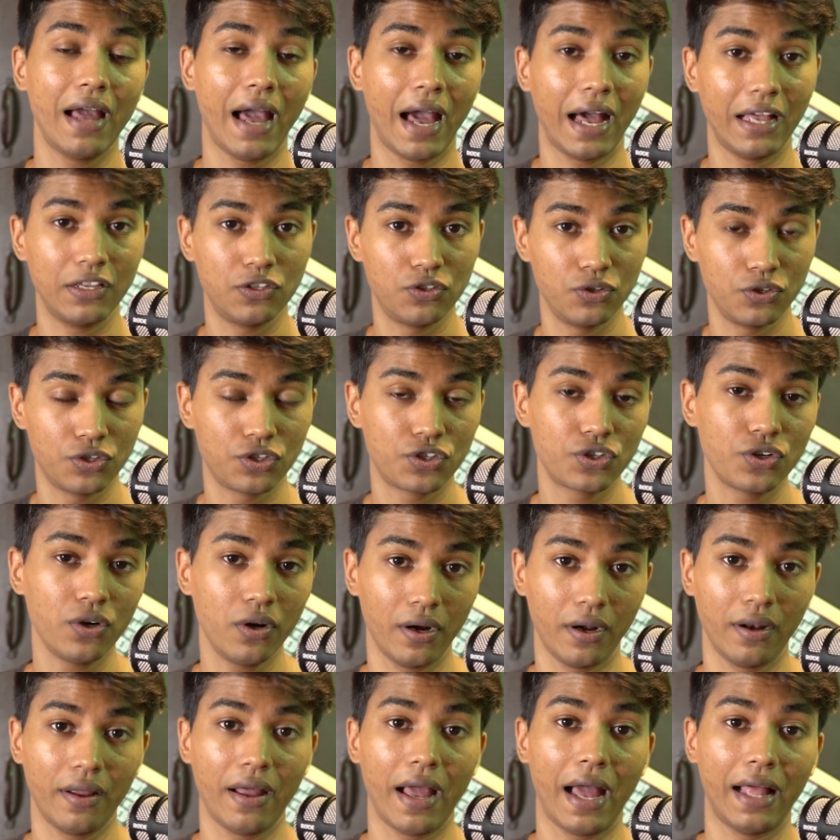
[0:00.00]
as you
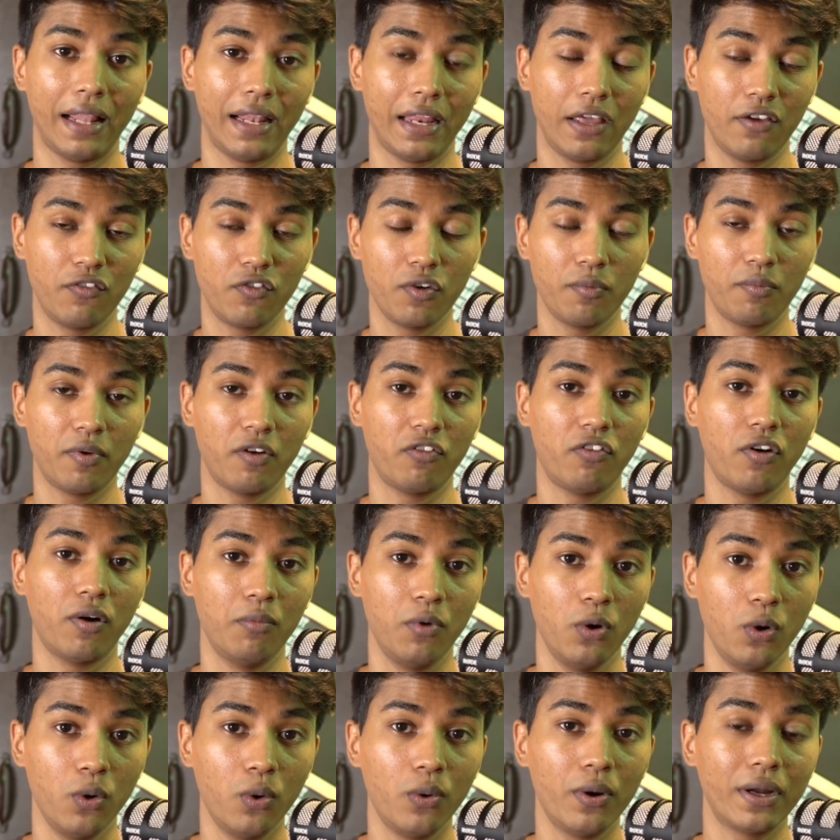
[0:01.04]
should and if you
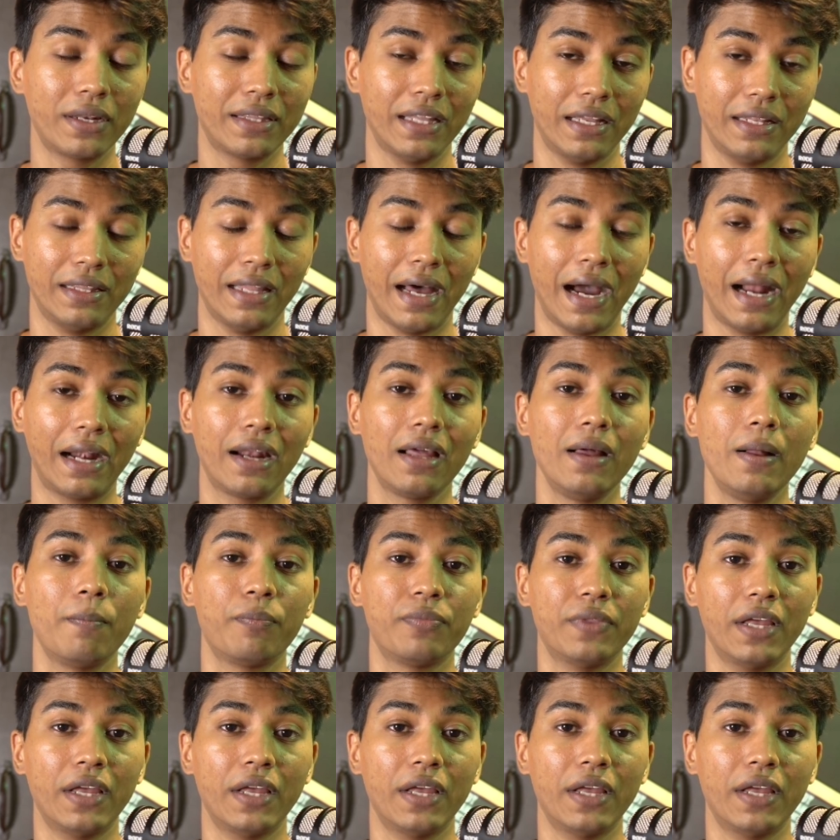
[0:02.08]
perform lower than that